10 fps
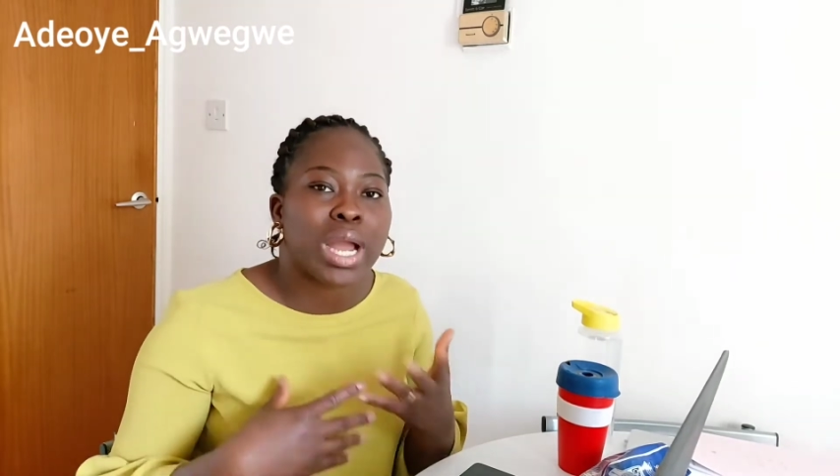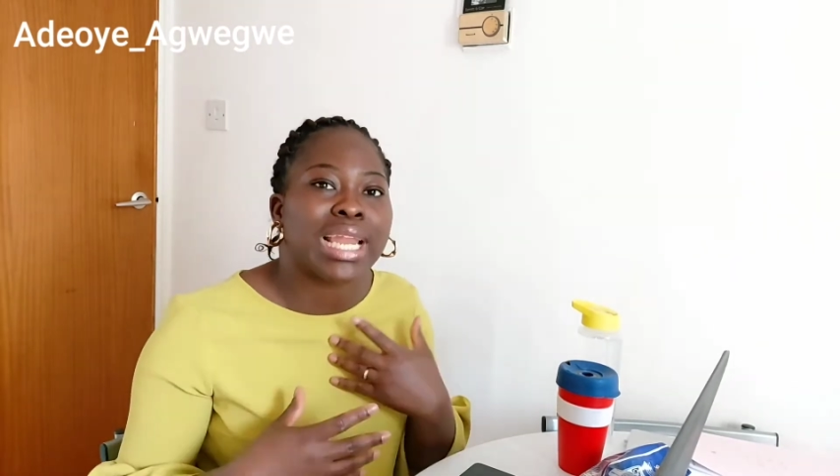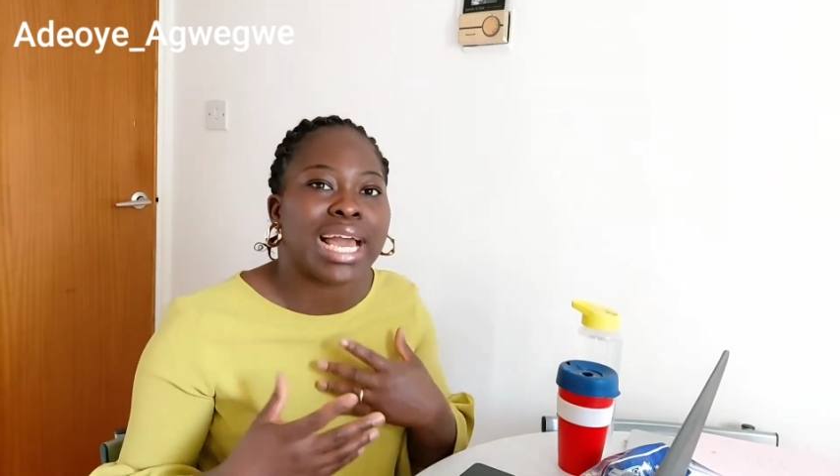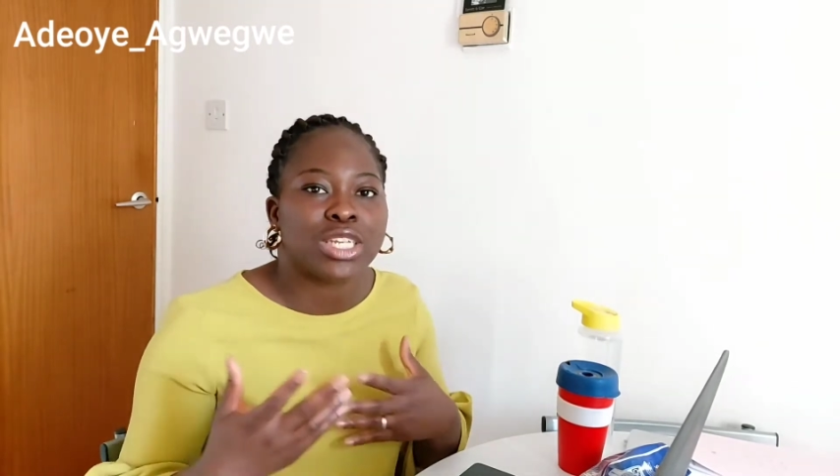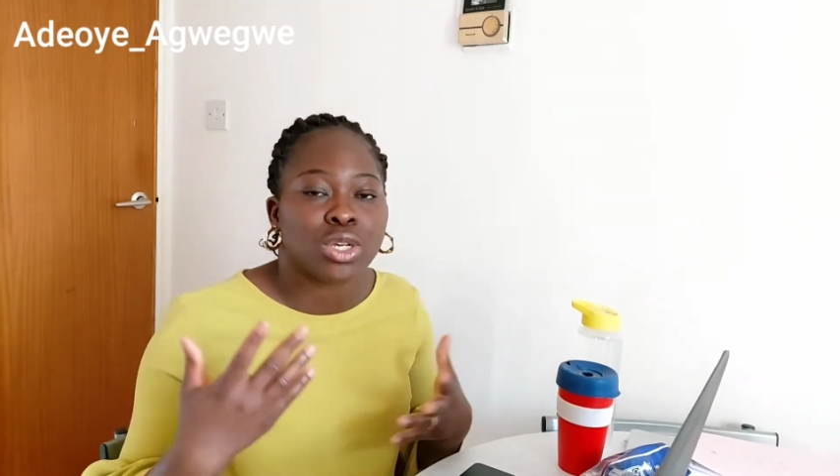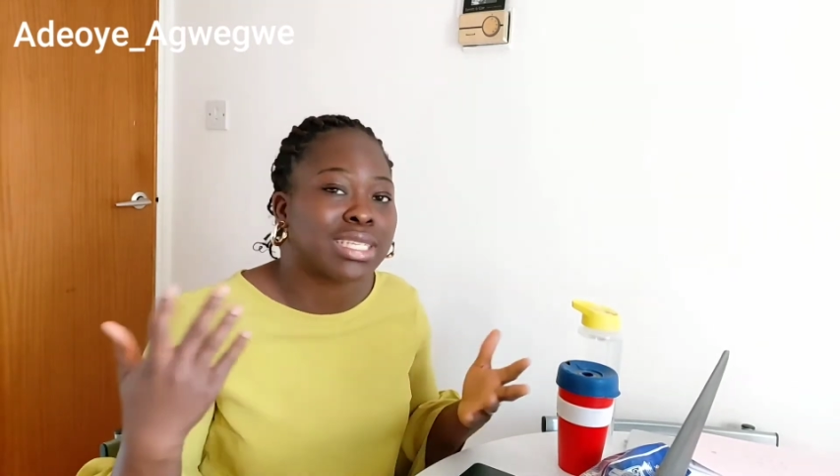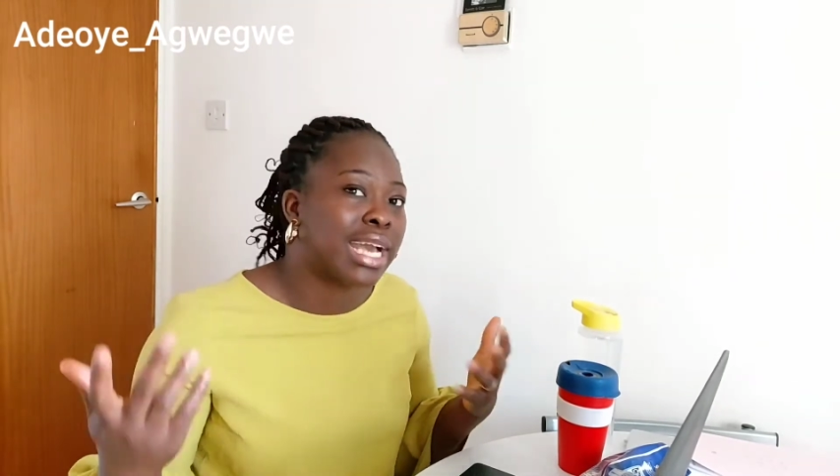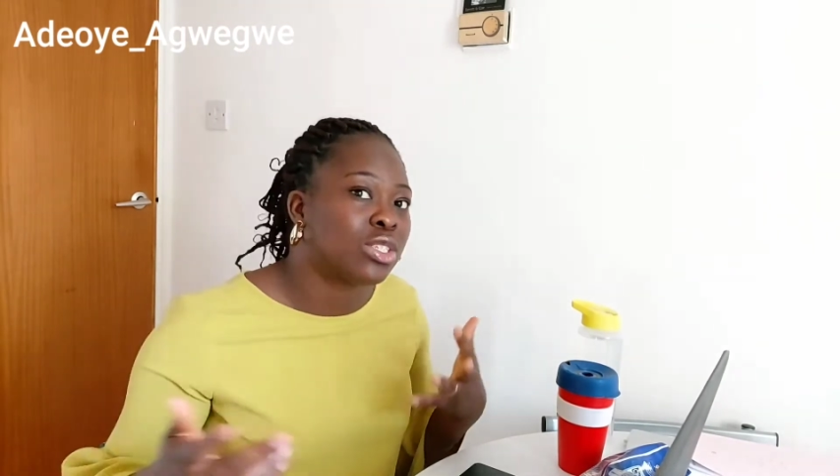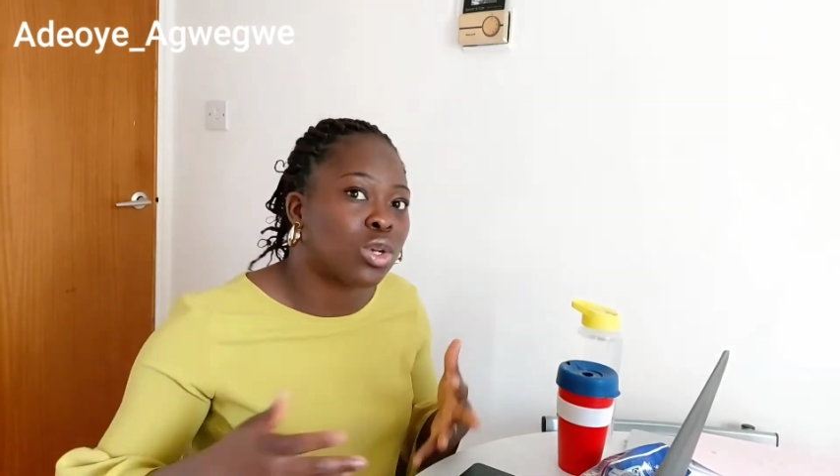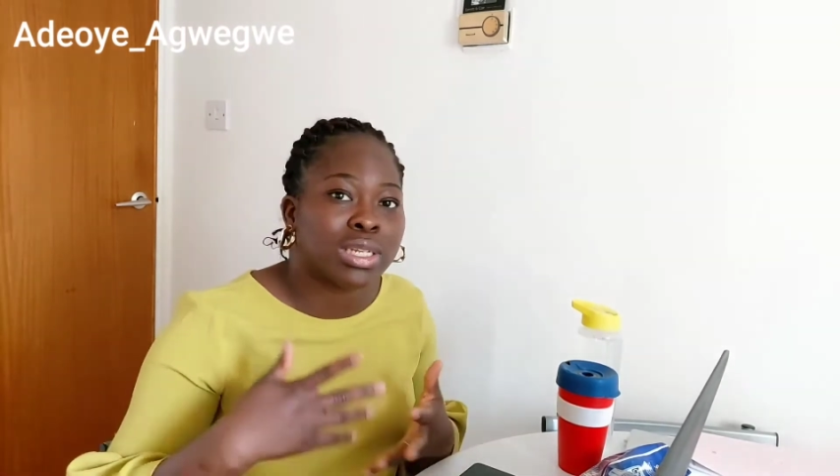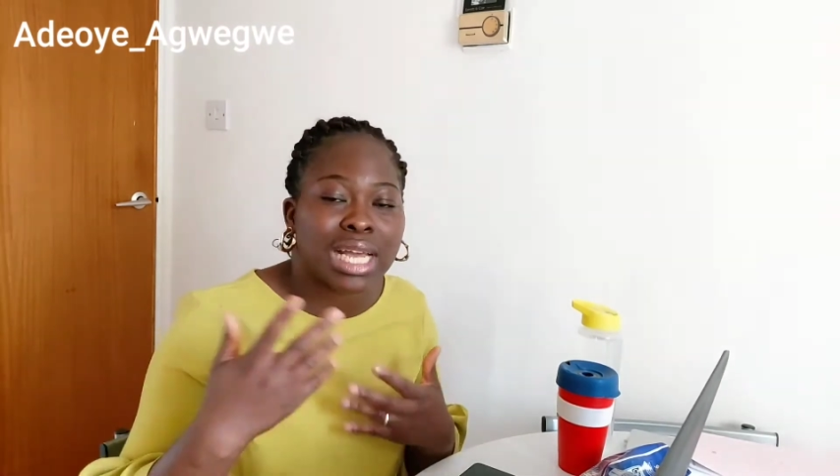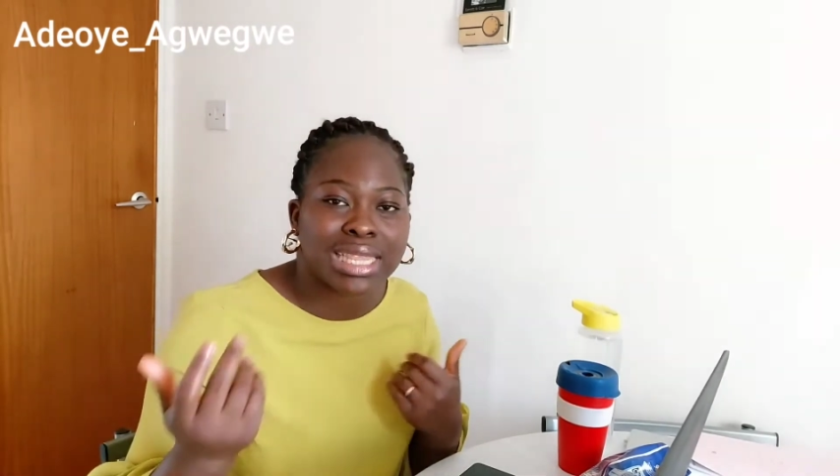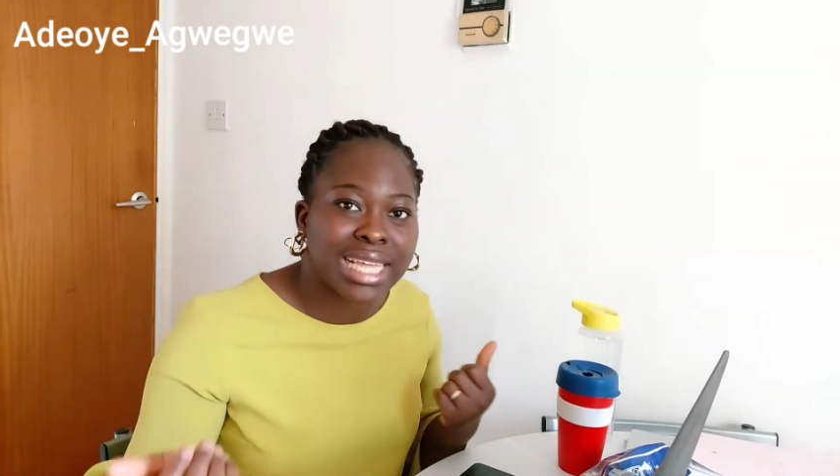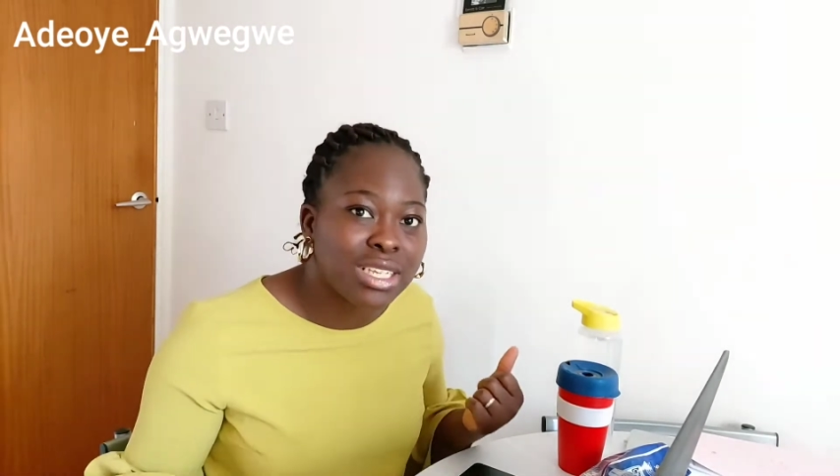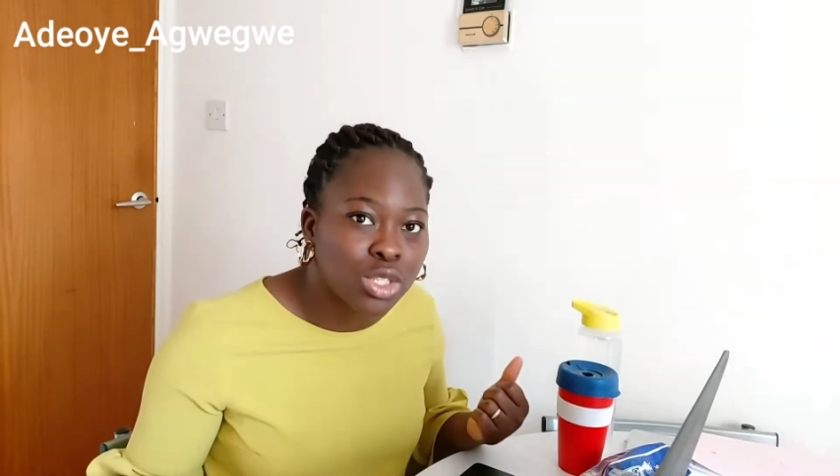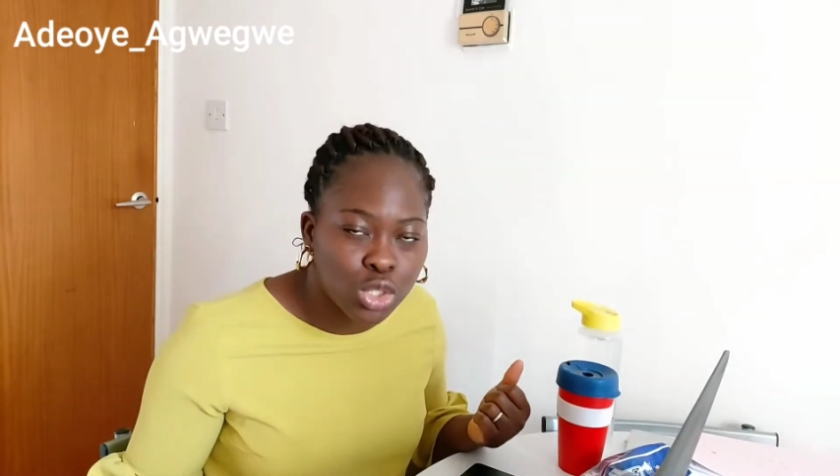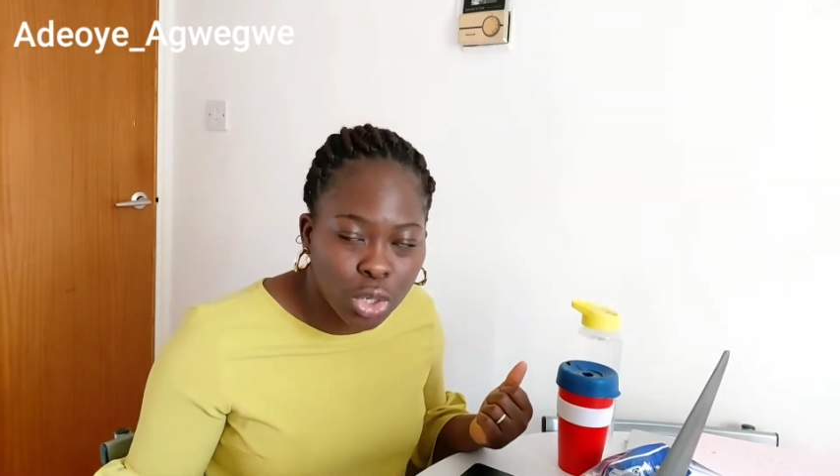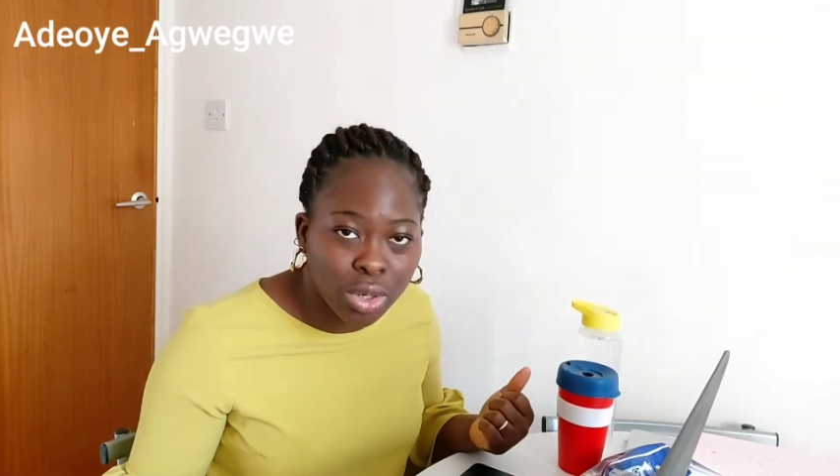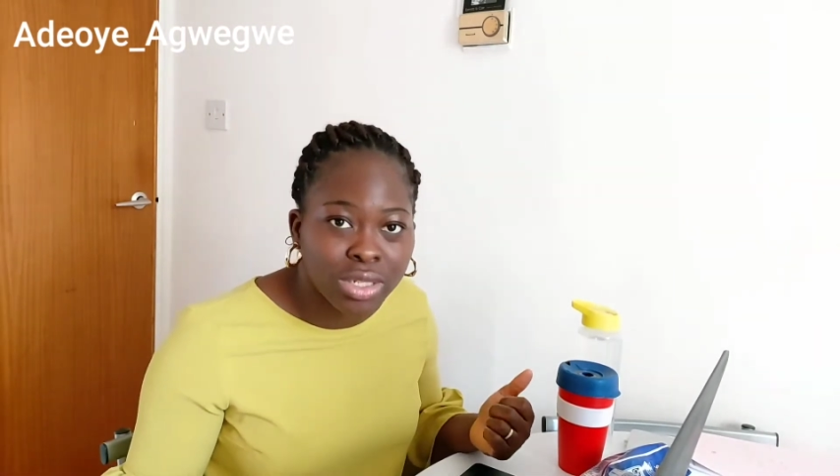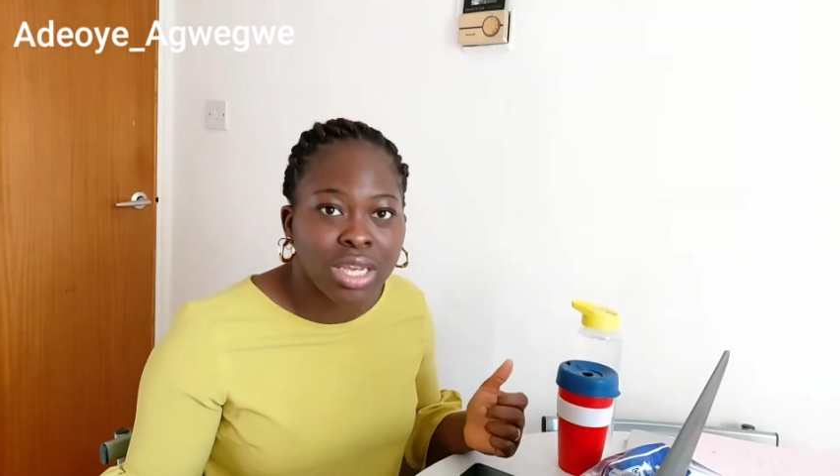while I just get other things
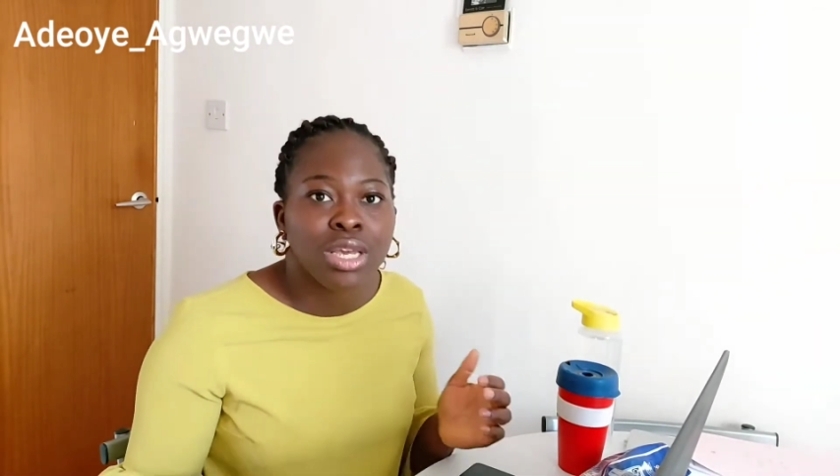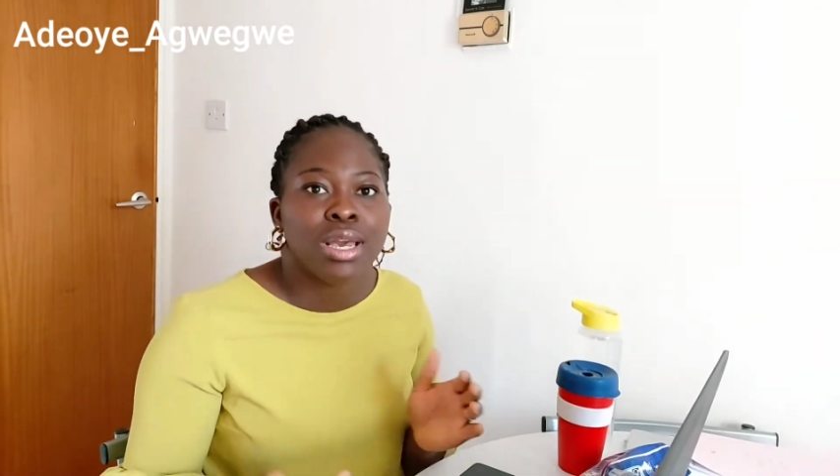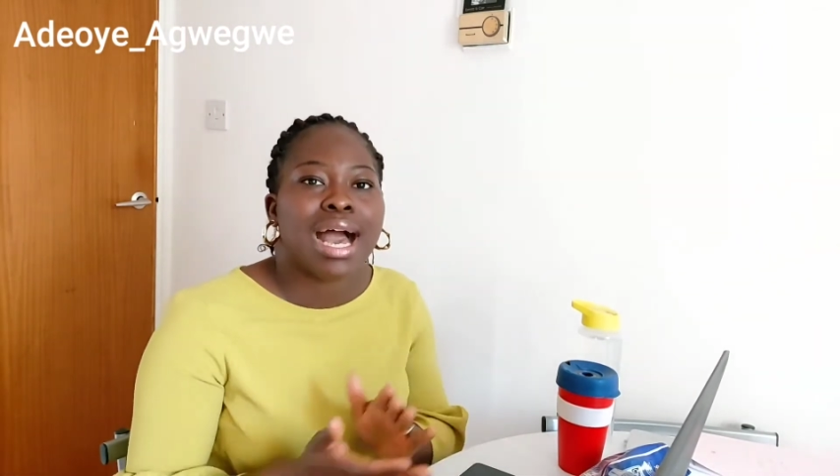done.